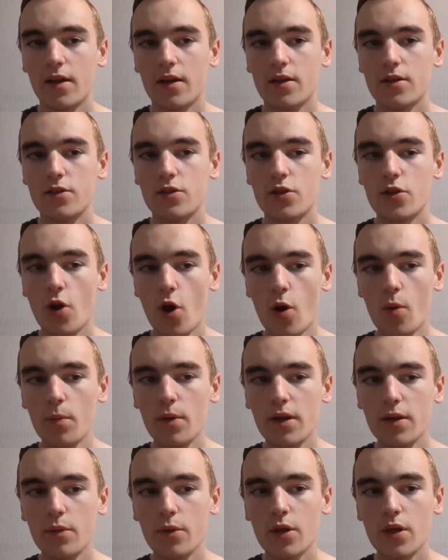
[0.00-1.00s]
So
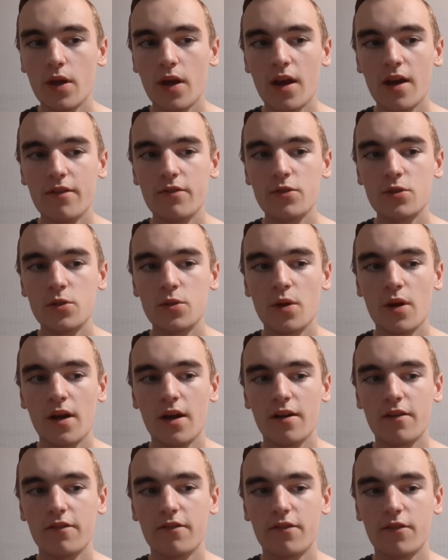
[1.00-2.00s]
normally what you have is you
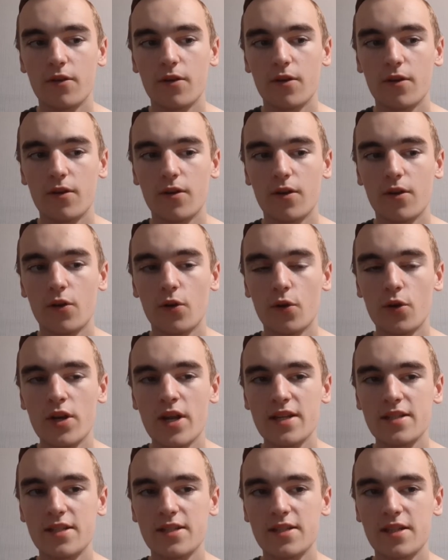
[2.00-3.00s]
have an
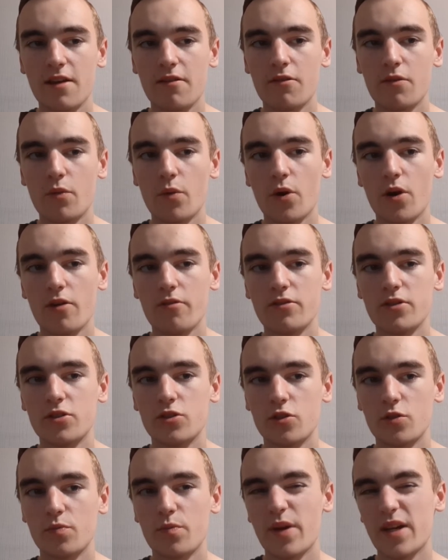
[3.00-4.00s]
unnecessary where it's
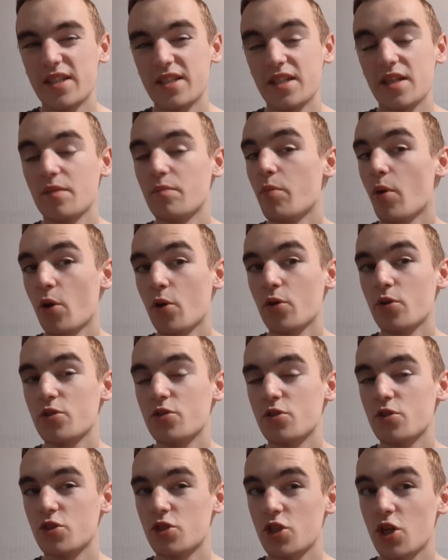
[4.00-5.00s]
just basically pointless
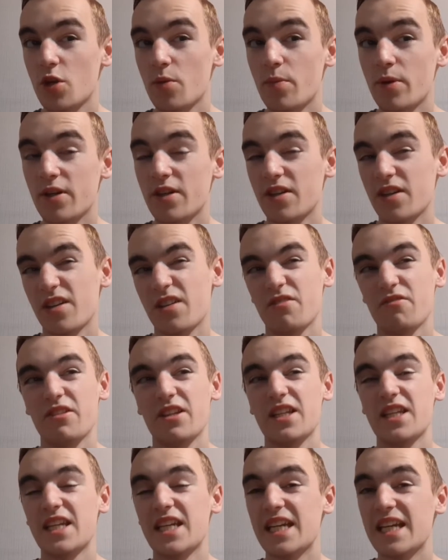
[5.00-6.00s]
and stupid and don't
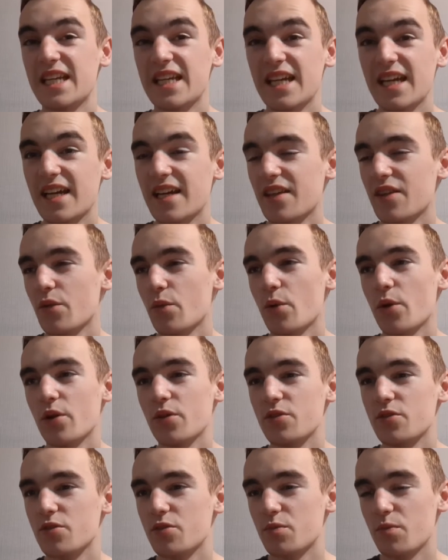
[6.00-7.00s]
really need it and the
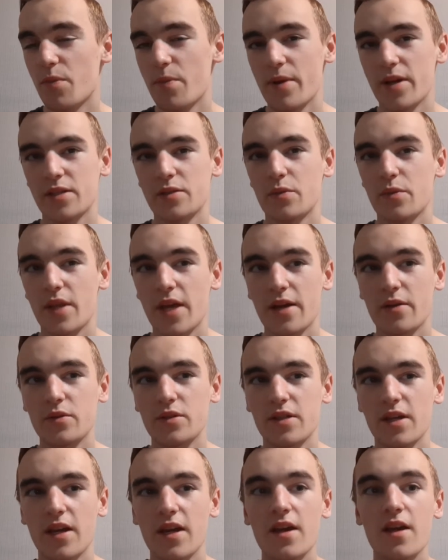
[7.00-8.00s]
world's better without
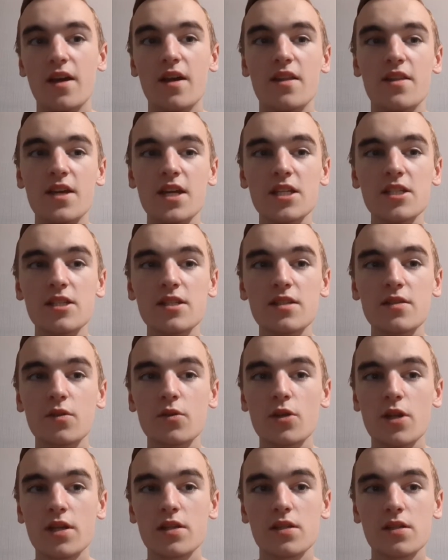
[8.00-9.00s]
it. This is
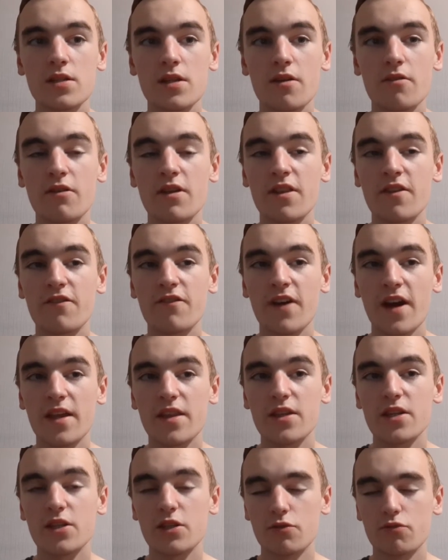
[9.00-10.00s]
unnecessary in the fact
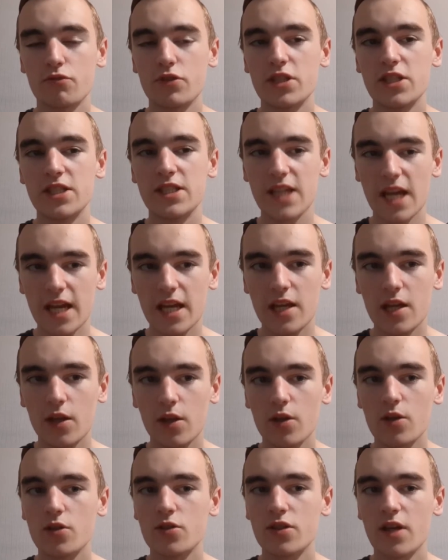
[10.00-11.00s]
that it's
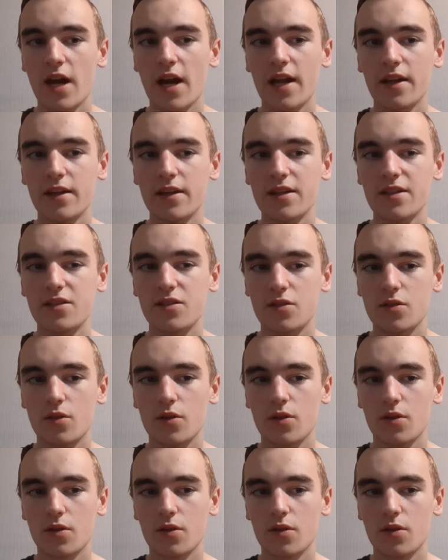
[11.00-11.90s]
ridiculous and it's